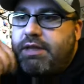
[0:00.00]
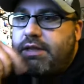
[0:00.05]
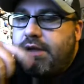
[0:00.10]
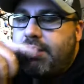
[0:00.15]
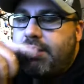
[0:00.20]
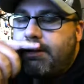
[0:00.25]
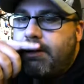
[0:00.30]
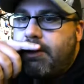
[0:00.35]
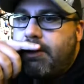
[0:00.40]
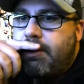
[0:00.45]
They
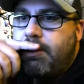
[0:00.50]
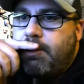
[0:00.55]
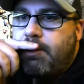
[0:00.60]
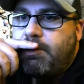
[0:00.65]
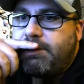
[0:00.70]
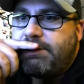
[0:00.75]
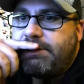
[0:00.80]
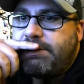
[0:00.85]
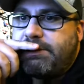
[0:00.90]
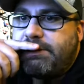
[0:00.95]
didn't know it
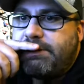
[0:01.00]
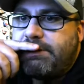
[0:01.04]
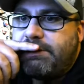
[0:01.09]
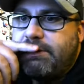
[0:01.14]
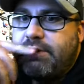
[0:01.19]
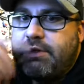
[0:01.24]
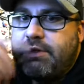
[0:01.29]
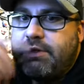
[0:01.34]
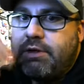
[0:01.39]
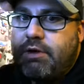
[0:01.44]
was,
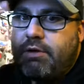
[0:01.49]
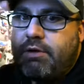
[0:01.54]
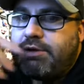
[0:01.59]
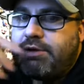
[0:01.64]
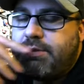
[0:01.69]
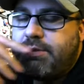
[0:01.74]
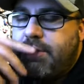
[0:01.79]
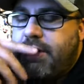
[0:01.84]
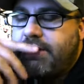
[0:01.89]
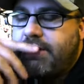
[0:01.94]

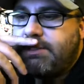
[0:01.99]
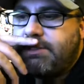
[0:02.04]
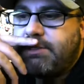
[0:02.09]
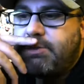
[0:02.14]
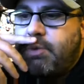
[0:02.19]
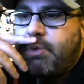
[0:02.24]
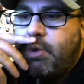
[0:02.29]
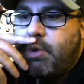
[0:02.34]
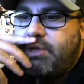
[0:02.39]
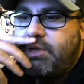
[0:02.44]
experienced
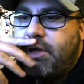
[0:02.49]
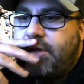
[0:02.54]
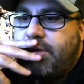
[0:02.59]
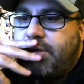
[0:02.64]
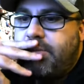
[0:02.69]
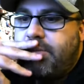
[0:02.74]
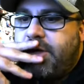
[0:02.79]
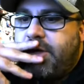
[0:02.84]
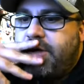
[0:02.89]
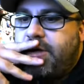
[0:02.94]
until we were
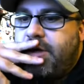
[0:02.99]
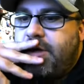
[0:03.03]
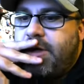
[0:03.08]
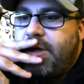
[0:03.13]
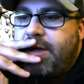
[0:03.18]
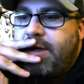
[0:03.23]
talking about it,